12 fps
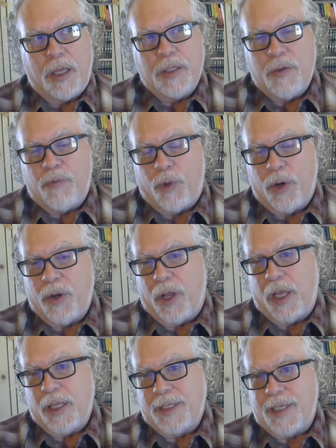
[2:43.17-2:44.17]
For
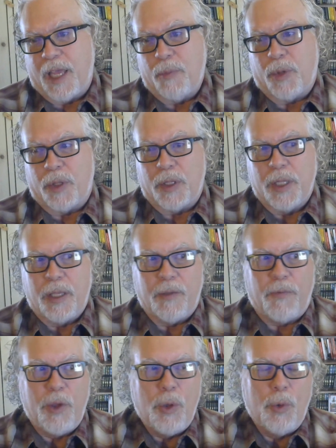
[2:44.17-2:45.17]
an example,
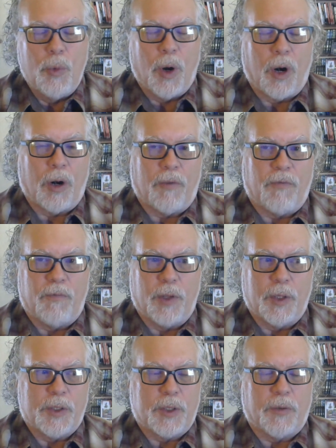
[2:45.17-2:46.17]
if you are a
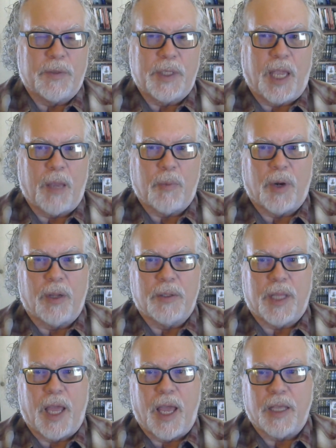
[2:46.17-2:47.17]
full service campground
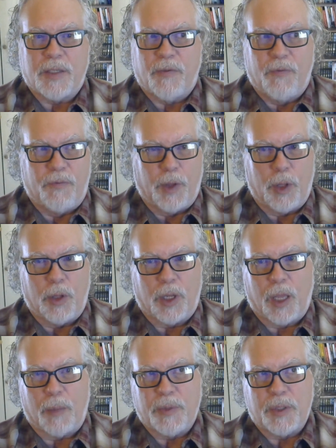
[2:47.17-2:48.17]
that has full
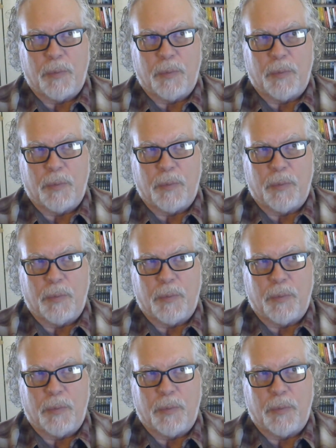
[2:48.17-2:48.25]
hookups,